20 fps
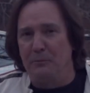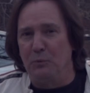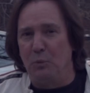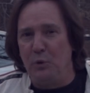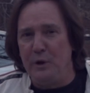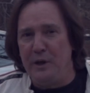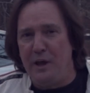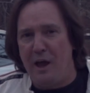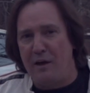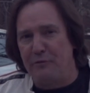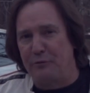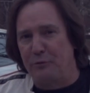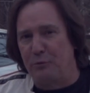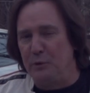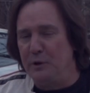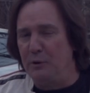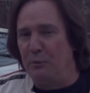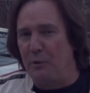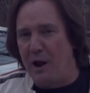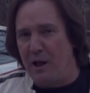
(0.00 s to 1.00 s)
we have
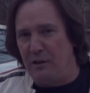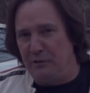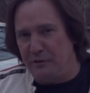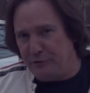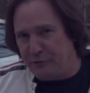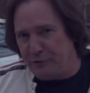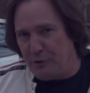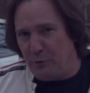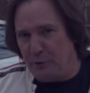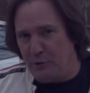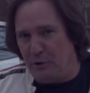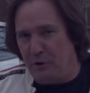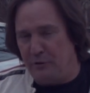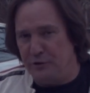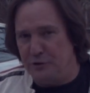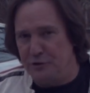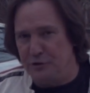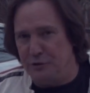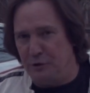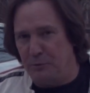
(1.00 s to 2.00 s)
3 rallies going on
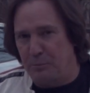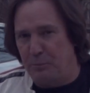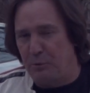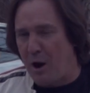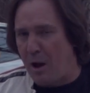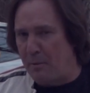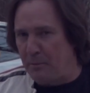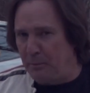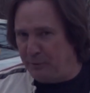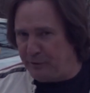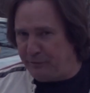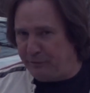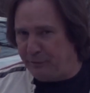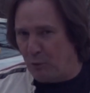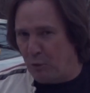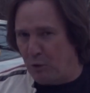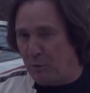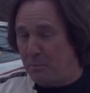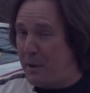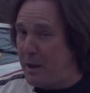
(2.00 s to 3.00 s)
this year, probably
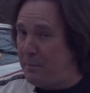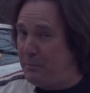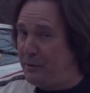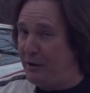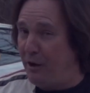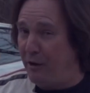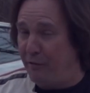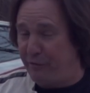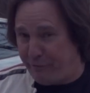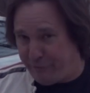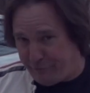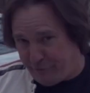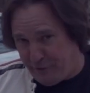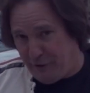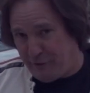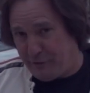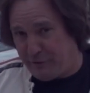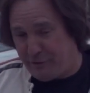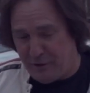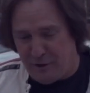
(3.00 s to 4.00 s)
4, maybe a
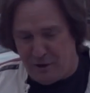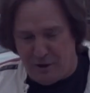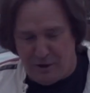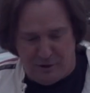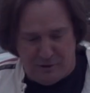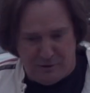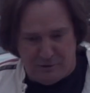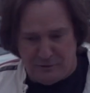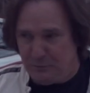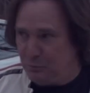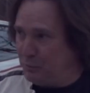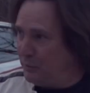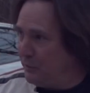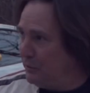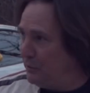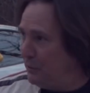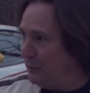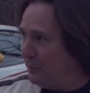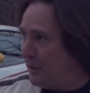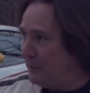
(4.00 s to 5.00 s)
5th. What are
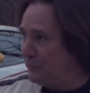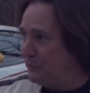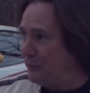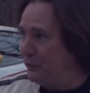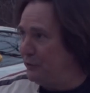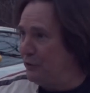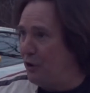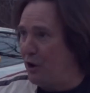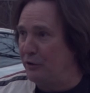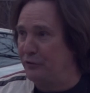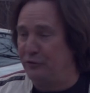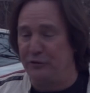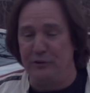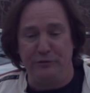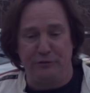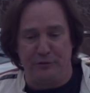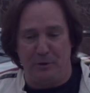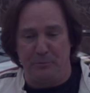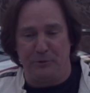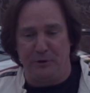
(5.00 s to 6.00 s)
you going after? The dog
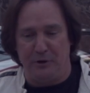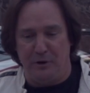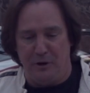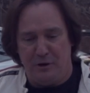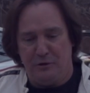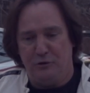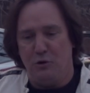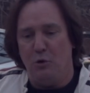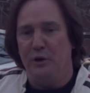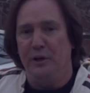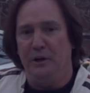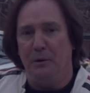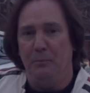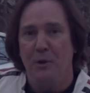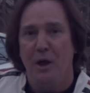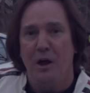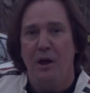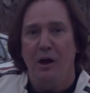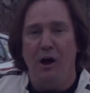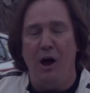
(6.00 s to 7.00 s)
sees something. Go get him.
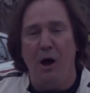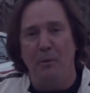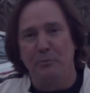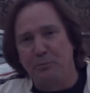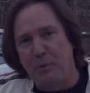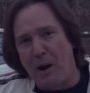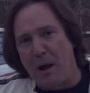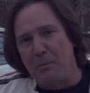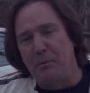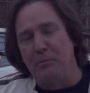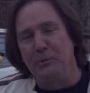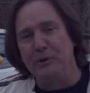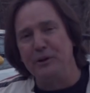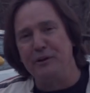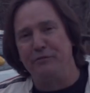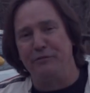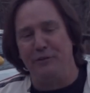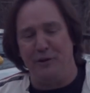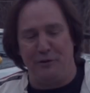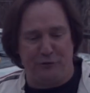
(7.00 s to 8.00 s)
Probably
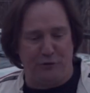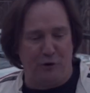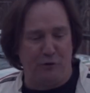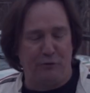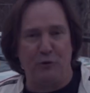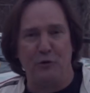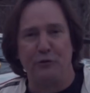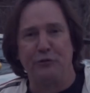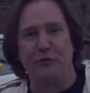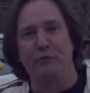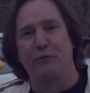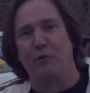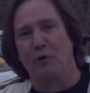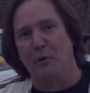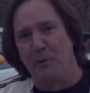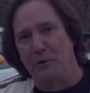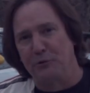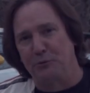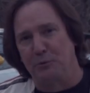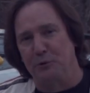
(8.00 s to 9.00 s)
a 5th. So first and
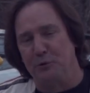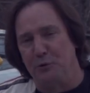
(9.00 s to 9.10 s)
foremost, we're